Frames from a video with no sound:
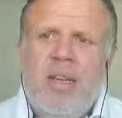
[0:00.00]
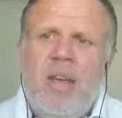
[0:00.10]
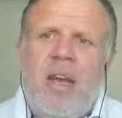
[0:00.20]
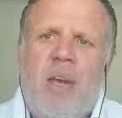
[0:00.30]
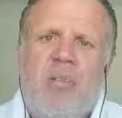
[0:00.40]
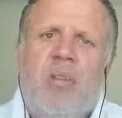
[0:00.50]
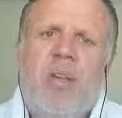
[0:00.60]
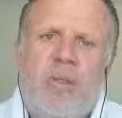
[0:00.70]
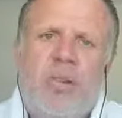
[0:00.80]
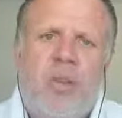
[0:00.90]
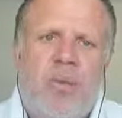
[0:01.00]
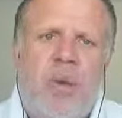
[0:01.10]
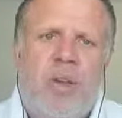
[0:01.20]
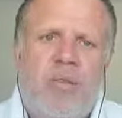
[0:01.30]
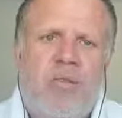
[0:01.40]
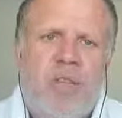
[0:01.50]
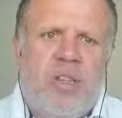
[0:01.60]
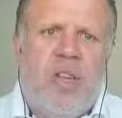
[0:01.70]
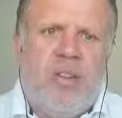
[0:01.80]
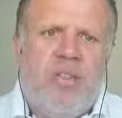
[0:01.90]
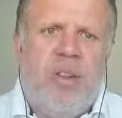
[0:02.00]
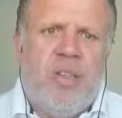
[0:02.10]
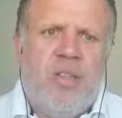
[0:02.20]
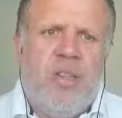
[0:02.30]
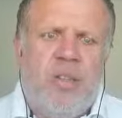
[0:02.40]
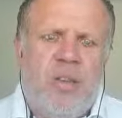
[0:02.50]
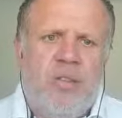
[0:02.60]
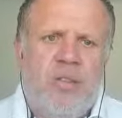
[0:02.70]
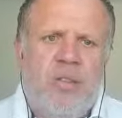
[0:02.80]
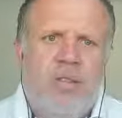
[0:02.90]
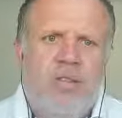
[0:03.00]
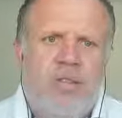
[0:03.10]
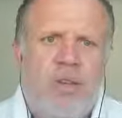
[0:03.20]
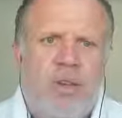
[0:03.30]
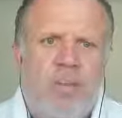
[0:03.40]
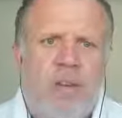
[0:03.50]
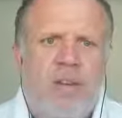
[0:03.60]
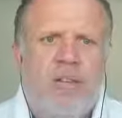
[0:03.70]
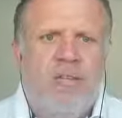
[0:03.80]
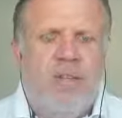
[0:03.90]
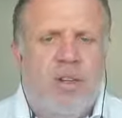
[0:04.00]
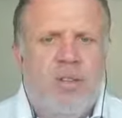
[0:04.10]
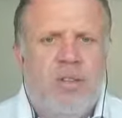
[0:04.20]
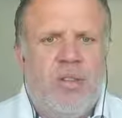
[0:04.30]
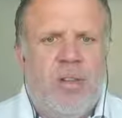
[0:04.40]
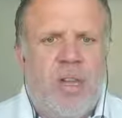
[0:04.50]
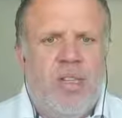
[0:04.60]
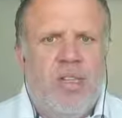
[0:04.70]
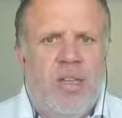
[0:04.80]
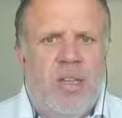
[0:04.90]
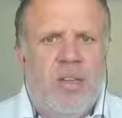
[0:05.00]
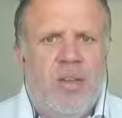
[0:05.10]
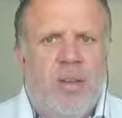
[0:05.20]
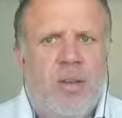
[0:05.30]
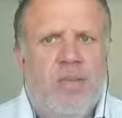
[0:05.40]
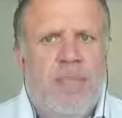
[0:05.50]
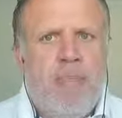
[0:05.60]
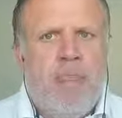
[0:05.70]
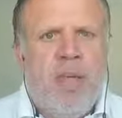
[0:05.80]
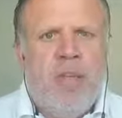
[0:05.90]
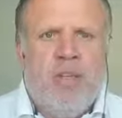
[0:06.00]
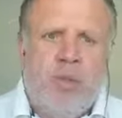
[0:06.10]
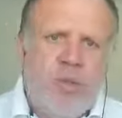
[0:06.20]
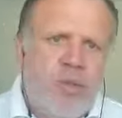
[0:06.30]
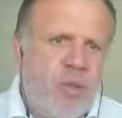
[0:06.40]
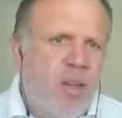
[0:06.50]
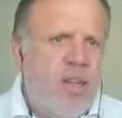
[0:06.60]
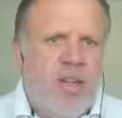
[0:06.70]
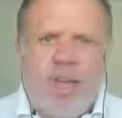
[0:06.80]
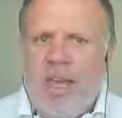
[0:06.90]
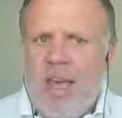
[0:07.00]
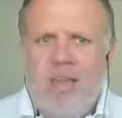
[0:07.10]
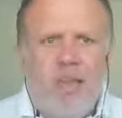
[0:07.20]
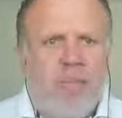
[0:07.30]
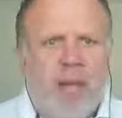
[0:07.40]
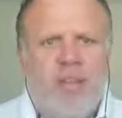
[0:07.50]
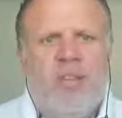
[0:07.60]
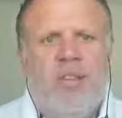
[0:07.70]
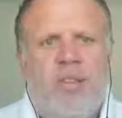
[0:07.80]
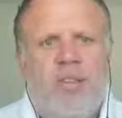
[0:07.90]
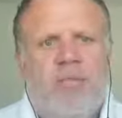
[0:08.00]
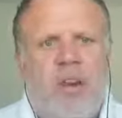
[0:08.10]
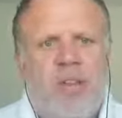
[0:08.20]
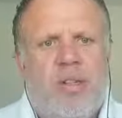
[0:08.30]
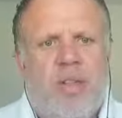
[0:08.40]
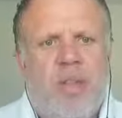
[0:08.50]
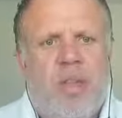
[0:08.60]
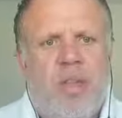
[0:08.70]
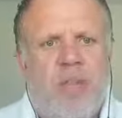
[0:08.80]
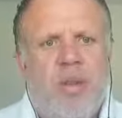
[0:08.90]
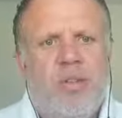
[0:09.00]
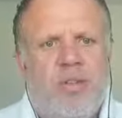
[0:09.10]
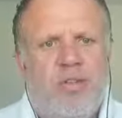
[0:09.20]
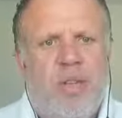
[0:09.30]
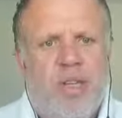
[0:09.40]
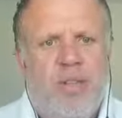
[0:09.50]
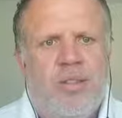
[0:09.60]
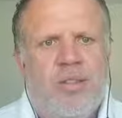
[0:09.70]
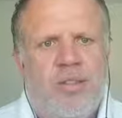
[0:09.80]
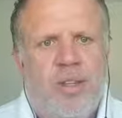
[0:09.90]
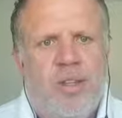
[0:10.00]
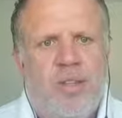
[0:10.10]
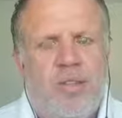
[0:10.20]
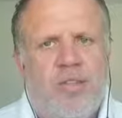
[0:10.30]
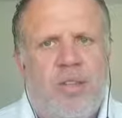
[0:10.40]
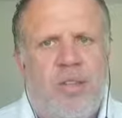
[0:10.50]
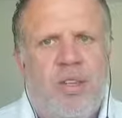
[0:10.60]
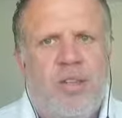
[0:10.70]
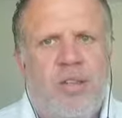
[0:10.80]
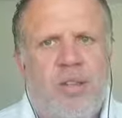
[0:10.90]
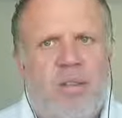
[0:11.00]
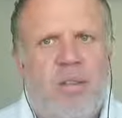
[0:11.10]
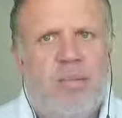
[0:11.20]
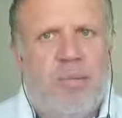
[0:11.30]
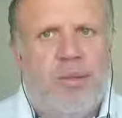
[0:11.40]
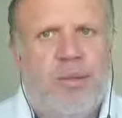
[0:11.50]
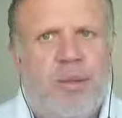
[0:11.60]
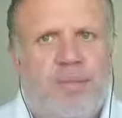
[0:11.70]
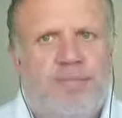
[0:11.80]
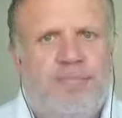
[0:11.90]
But you're also welcome for the sacrifice that those few made for us 80 years ago. So we're trying again to balance the sort of rational and the emotional reasons for you to visit the memorial.